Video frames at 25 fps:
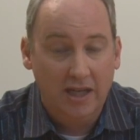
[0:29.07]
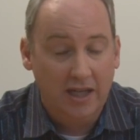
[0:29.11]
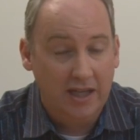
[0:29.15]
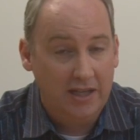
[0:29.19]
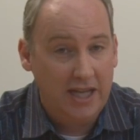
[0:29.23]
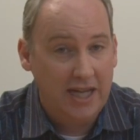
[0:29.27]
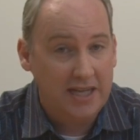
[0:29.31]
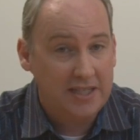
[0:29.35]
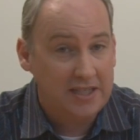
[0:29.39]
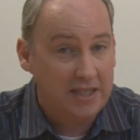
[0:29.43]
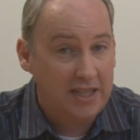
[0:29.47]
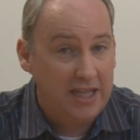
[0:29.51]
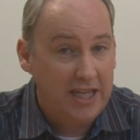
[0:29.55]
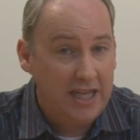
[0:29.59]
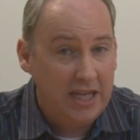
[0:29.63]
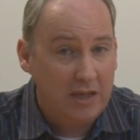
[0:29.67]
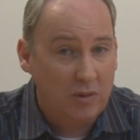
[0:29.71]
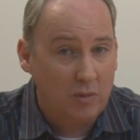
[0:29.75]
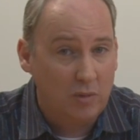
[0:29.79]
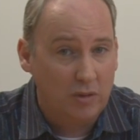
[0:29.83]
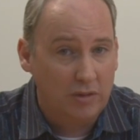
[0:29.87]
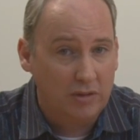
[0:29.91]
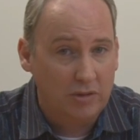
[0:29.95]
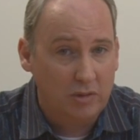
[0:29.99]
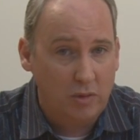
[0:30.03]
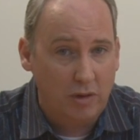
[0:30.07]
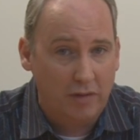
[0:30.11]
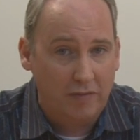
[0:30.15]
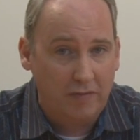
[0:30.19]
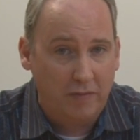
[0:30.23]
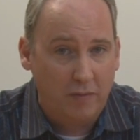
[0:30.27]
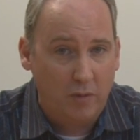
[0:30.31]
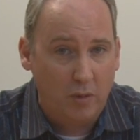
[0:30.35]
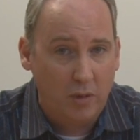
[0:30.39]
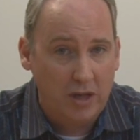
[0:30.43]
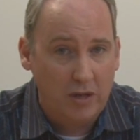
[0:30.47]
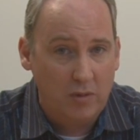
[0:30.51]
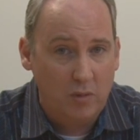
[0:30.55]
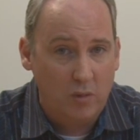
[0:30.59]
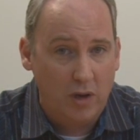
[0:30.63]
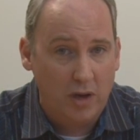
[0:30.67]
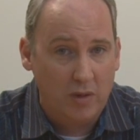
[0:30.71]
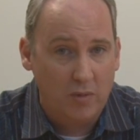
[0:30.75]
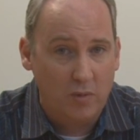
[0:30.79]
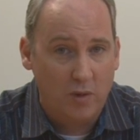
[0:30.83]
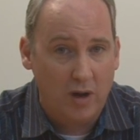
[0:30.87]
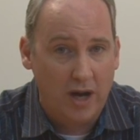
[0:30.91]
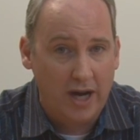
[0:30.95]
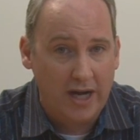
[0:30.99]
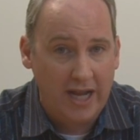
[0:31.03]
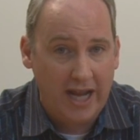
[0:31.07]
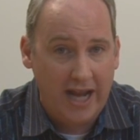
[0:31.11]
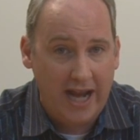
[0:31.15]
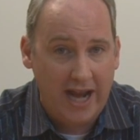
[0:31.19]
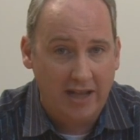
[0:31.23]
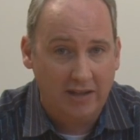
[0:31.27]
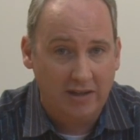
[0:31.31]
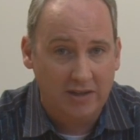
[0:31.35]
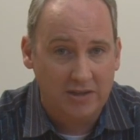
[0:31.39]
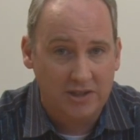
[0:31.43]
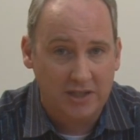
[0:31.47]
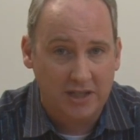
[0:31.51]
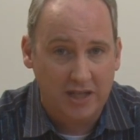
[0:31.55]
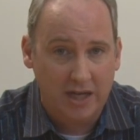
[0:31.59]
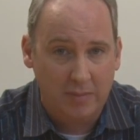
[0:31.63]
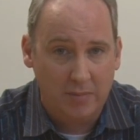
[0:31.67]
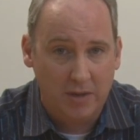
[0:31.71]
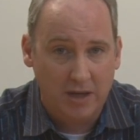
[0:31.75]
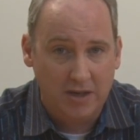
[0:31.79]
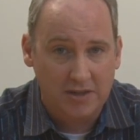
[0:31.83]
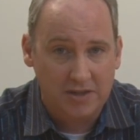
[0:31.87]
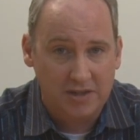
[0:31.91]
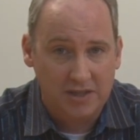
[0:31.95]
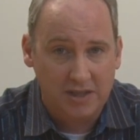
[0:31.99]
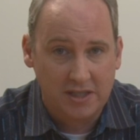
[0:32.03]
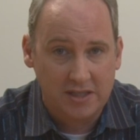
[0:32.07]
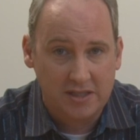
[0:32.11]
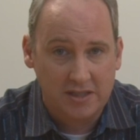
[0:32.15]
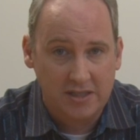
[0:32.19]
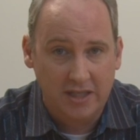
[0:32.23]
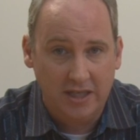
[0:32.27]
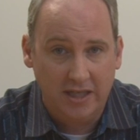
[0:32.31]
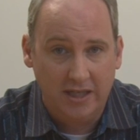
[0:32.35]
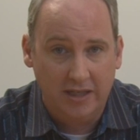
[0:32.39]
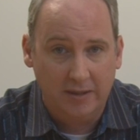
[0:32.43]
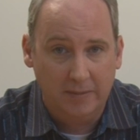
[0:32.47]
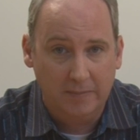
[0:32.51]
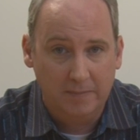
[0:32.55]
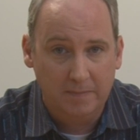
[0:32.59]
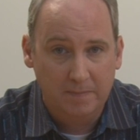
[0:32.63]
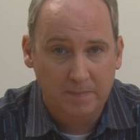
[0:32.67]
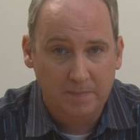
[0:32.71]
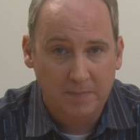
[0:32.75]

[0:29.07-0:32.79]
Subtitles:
and that's equal to a 41 watt halogen MR16.